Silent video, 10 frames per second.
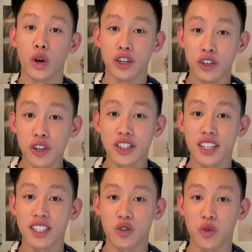you use
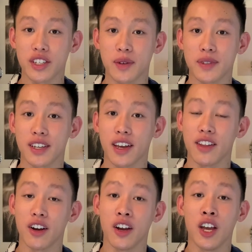these 3 tips
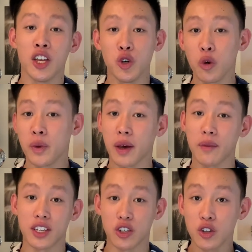together, you will be able to
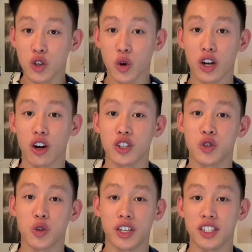use credit cards
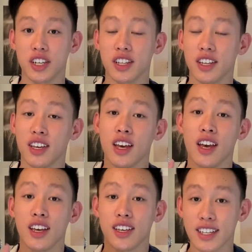strategically,
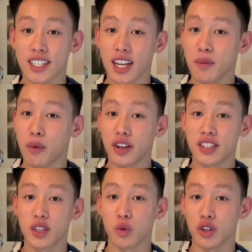get sign-up
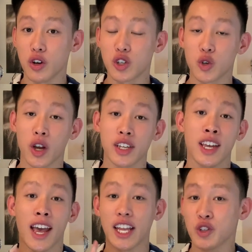bonuses with no stress,
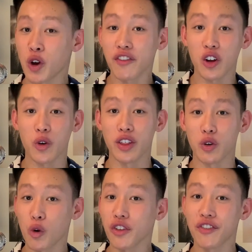and travel around the
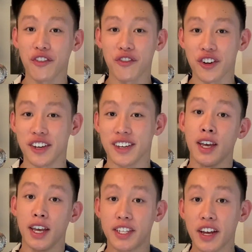world for free.
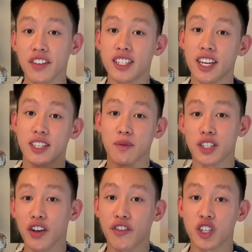It definitely takes some
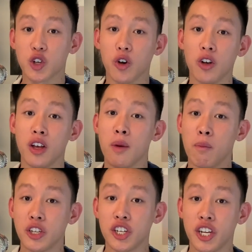self-control,
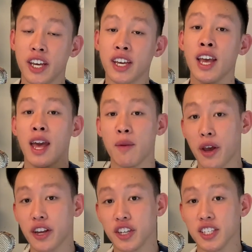budgeting, and
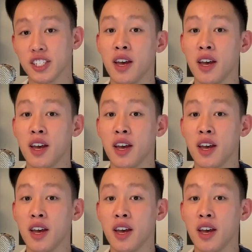patience,